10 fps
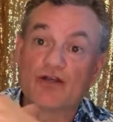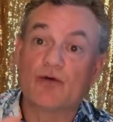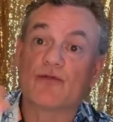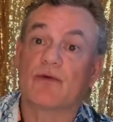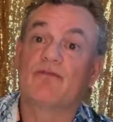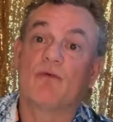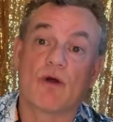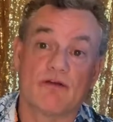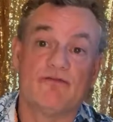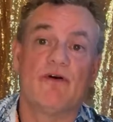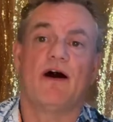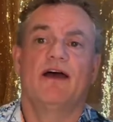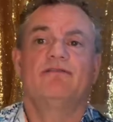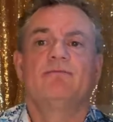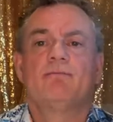two, three, four, and
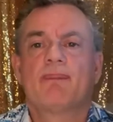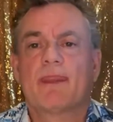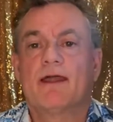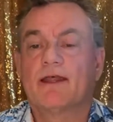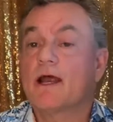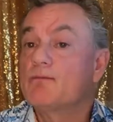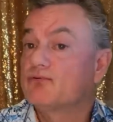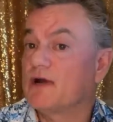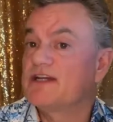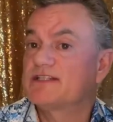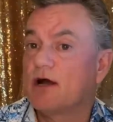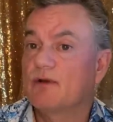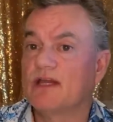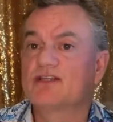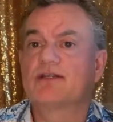five, and then I priced out
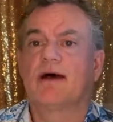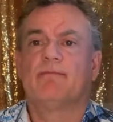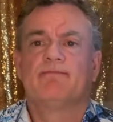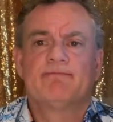each step,